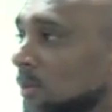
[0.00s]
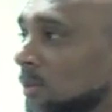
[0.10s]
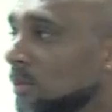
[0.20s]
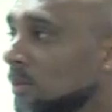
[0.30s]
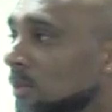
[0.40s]

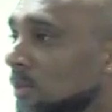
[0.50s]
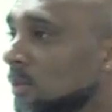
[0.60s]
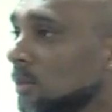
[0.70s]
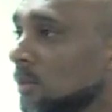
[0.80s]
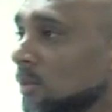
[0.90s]

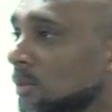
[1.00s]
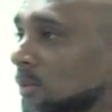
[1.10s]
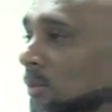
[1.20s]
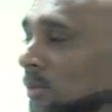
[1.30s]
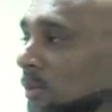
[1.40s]

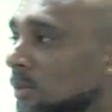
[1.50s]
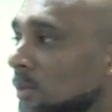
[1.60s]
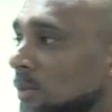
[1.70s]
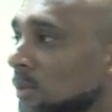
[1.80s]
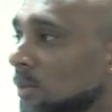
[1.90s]

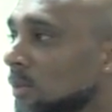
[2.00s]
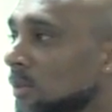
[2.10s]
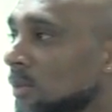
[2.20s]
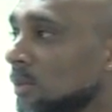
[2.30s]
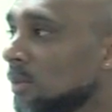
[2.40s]

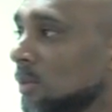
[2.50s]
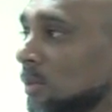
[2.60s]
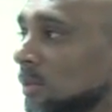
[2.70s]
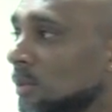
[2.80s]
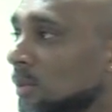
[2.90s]

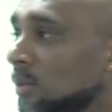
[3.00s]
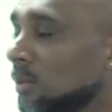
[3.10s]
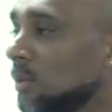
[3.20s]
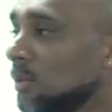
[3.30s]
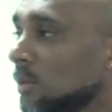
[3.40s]

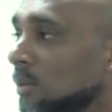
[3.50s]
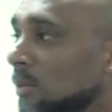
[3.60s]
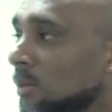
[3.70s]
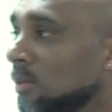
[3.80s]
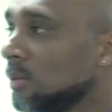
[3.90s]

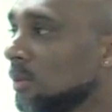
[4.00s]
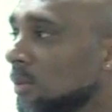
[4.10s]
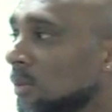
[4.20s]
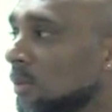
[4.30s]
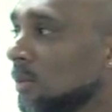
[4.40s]

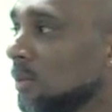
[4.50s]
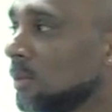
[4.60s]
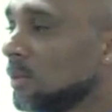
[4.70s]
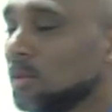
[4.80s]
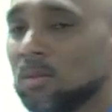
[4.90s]

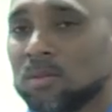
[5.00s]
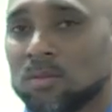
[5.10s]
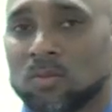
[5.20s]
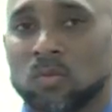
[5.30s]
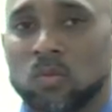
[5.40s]

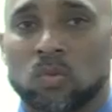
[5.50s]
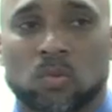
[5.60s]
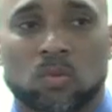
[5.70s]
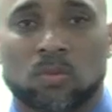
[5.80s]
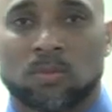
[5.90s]

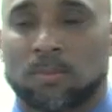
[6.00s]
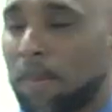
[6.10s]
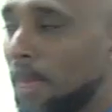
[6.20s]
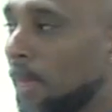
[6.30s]
(silent)